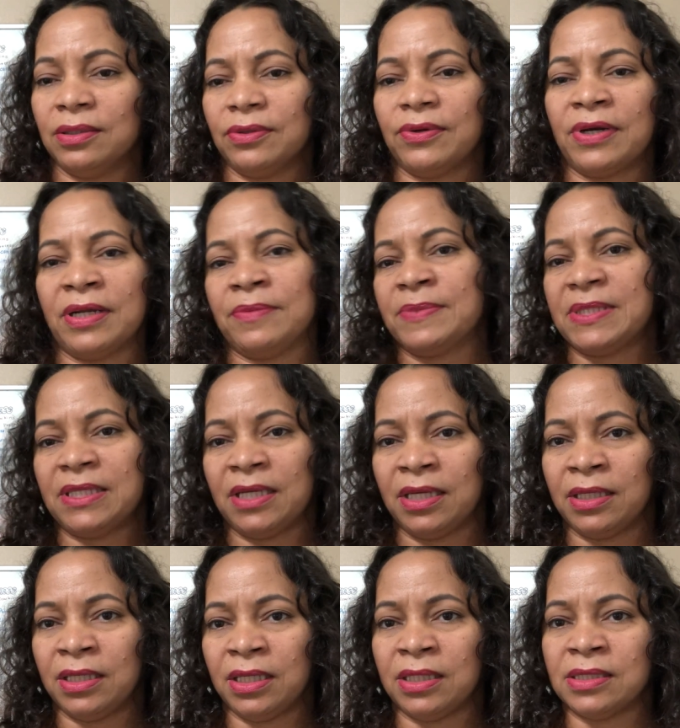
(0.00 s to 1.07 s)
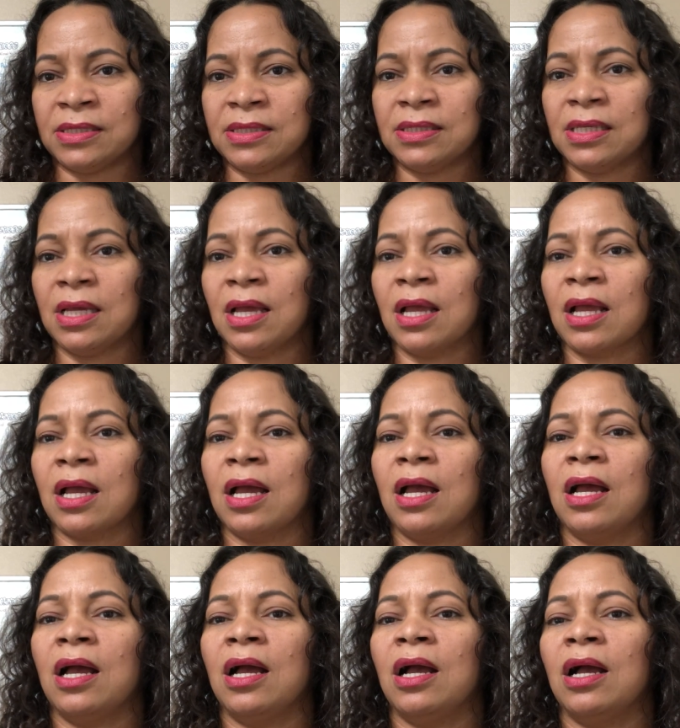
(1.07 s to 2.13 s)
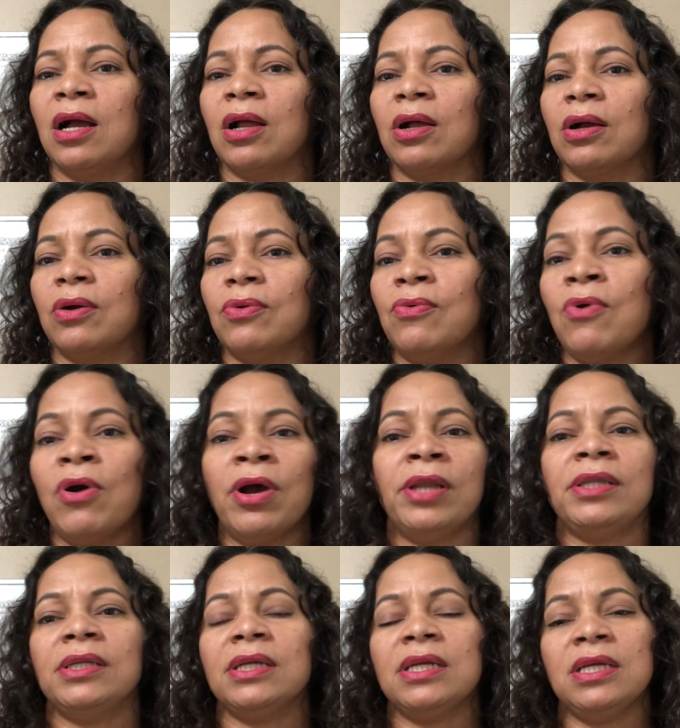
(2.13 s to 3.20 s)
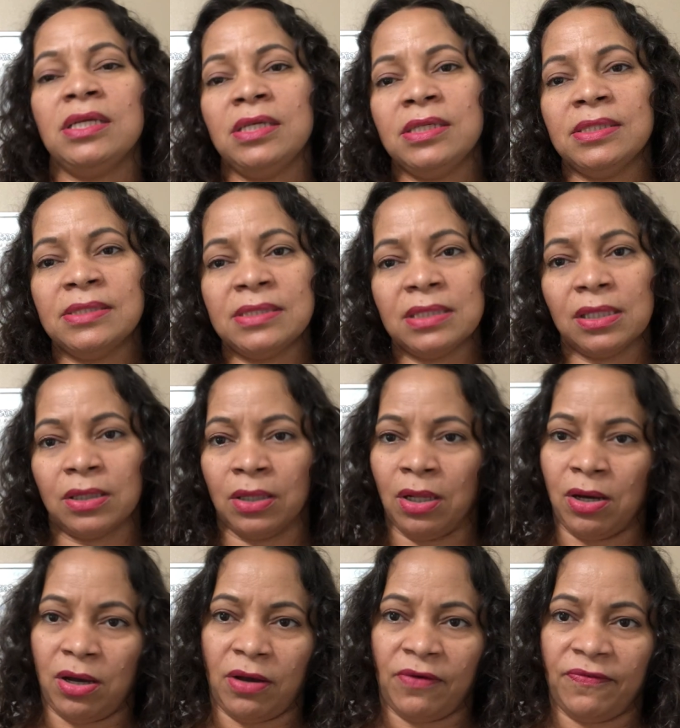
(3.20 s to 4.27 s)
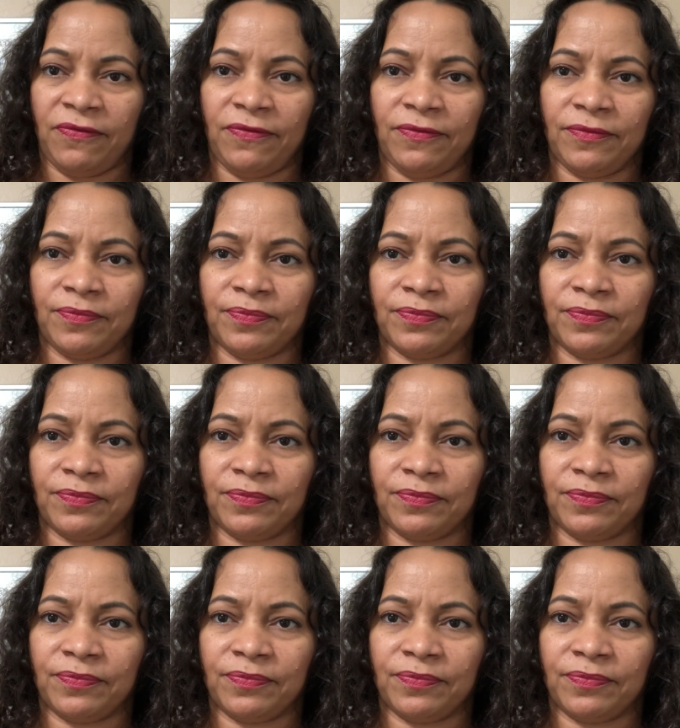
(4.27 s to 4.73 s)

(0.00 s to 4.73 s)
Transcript: What I'm saying is, what is love?